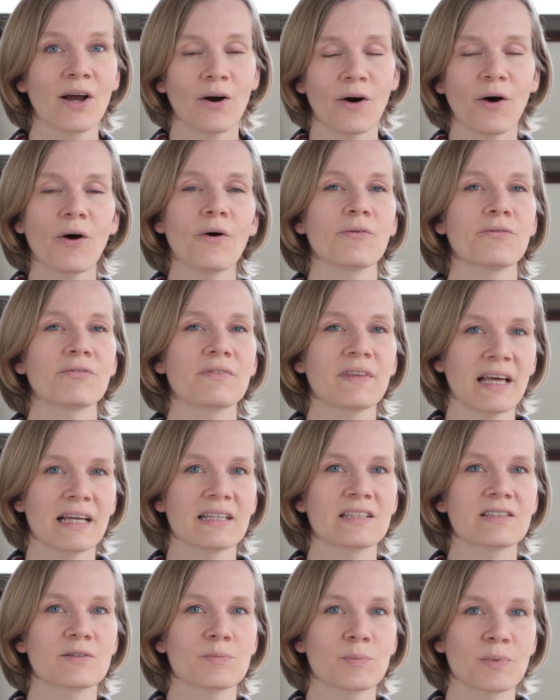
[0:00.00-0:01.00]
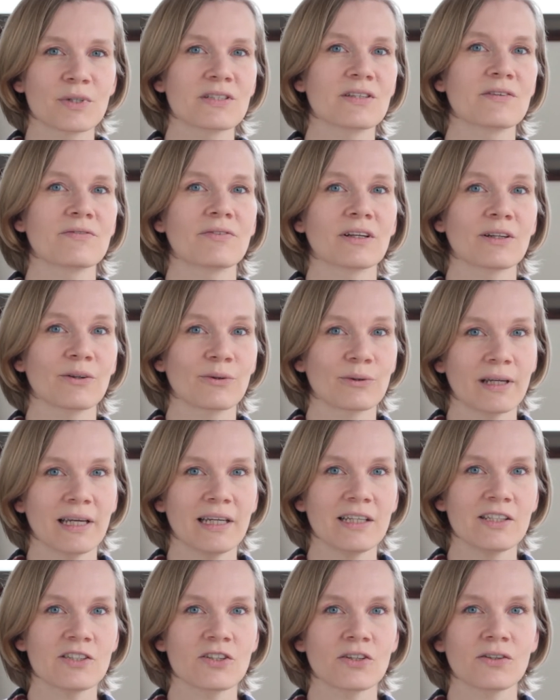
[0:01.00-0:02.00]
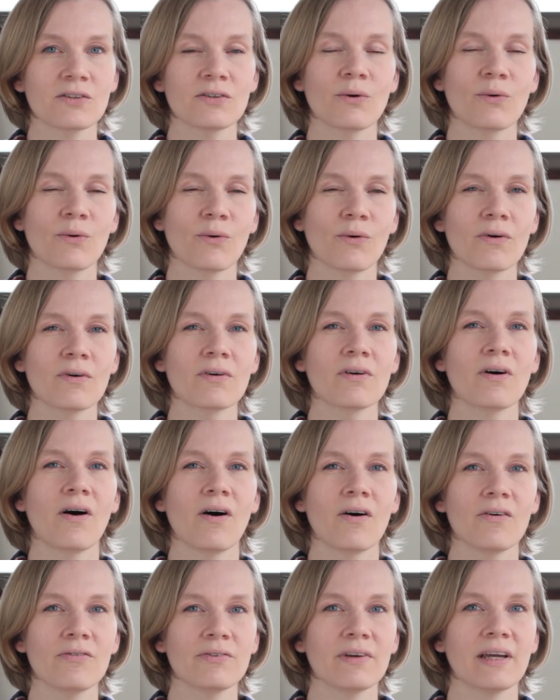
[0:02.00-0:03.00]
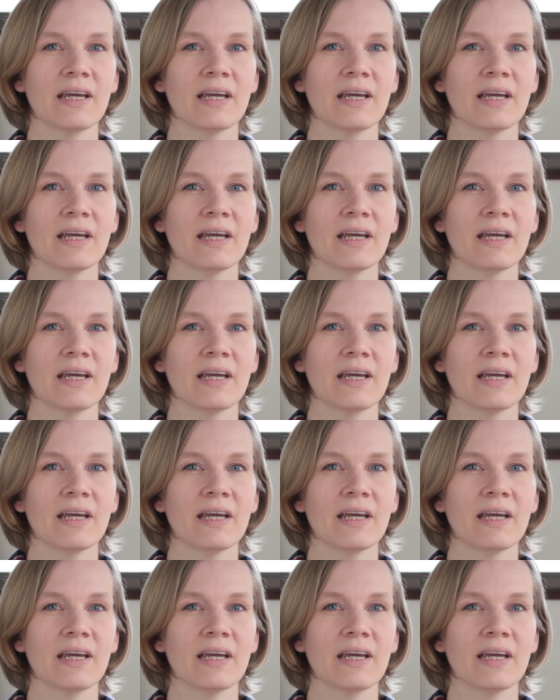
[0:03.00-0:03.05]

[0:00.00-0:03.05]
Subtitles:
of that specific location or of